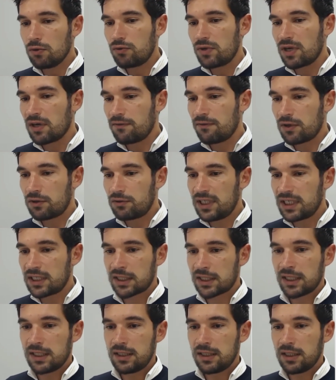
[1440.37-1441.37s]
We are very
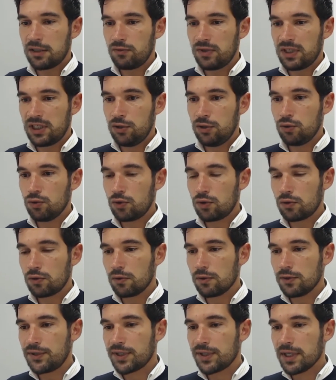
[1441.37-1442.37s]
excited with new
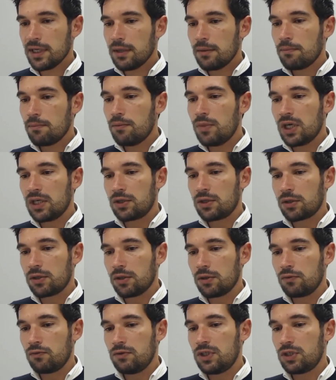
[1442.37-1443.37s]
tools, but
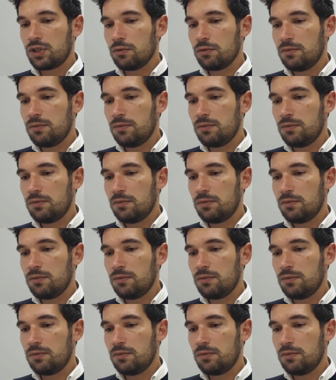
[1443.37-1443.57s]
we should be